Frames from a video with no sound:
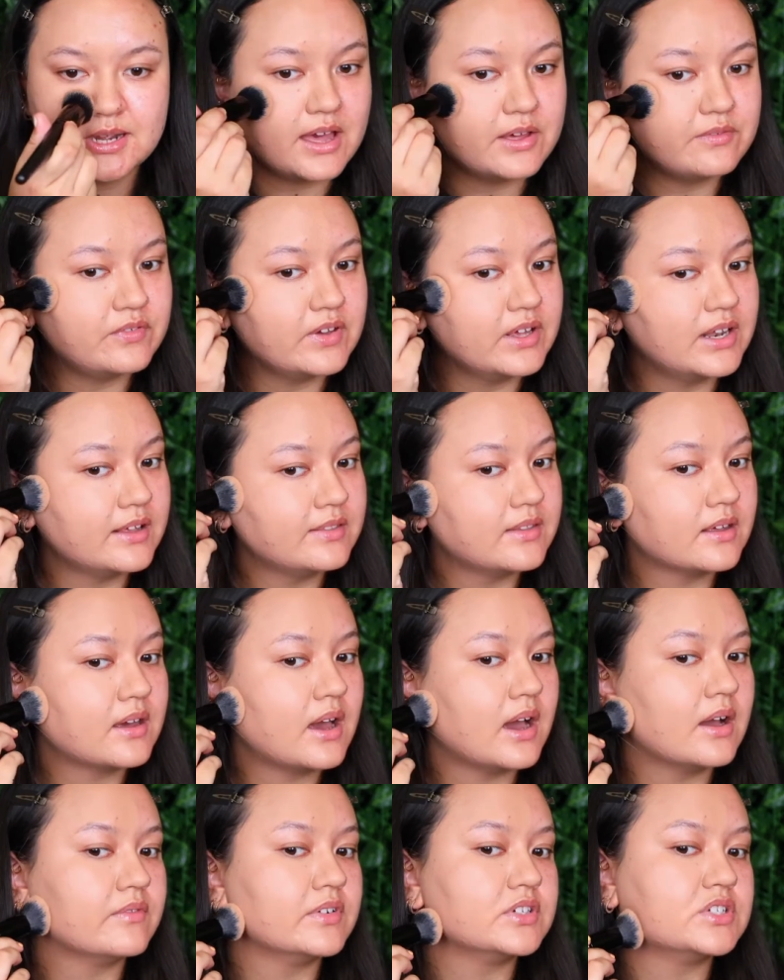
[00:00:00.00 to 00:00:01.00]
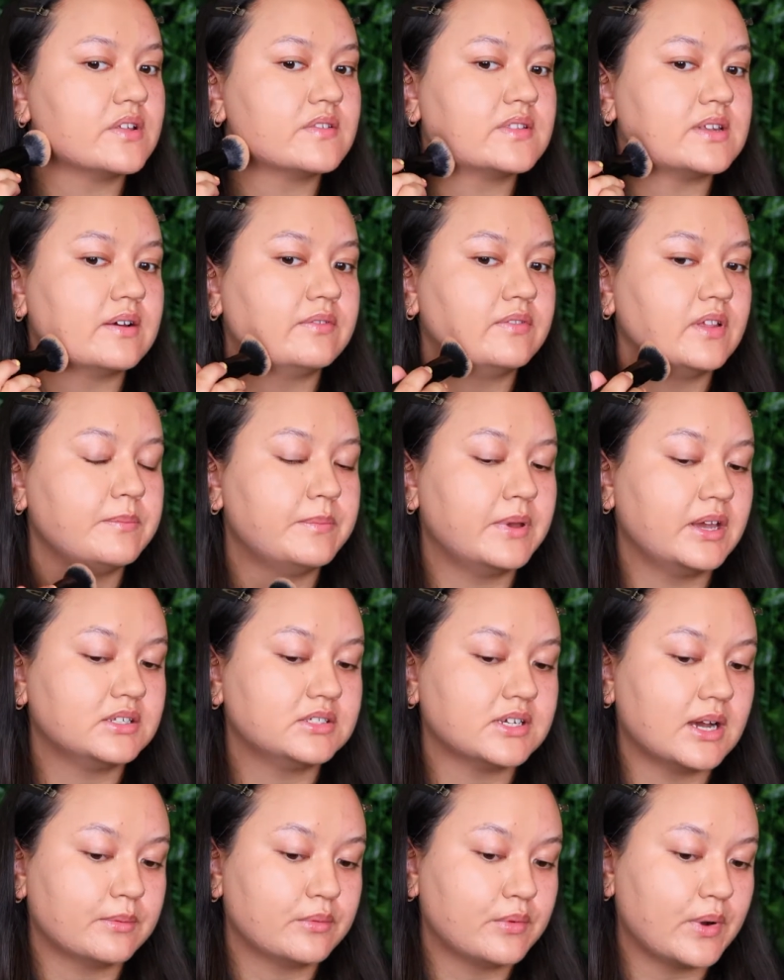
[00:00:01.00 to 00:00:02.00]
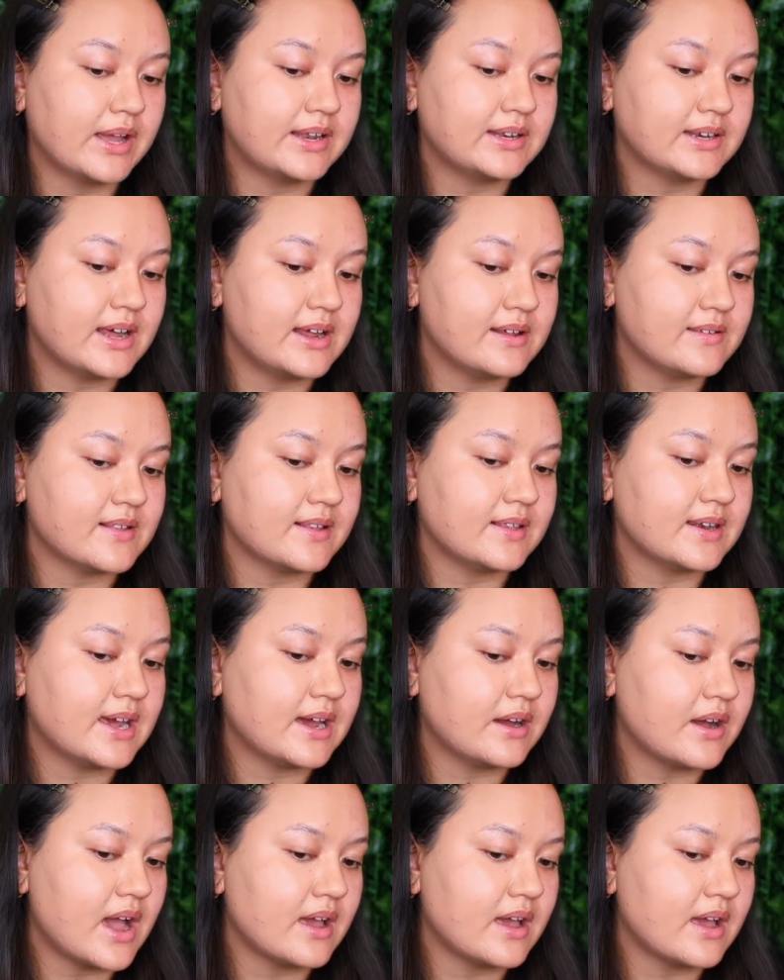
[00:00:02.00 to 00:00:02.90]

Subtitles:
I feel like the coverage is definitely picked up quite nicely now.